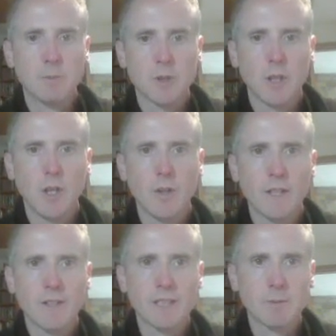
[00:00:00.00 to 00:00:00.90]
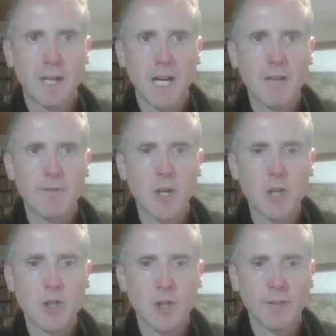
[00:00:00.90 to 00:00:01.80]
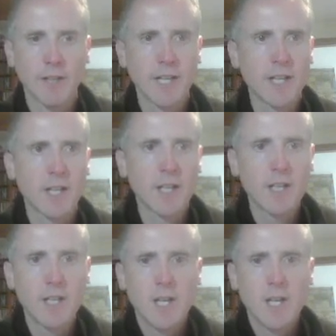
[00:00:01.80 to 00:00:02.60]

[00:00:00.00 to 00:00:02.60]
So this is my version of it here,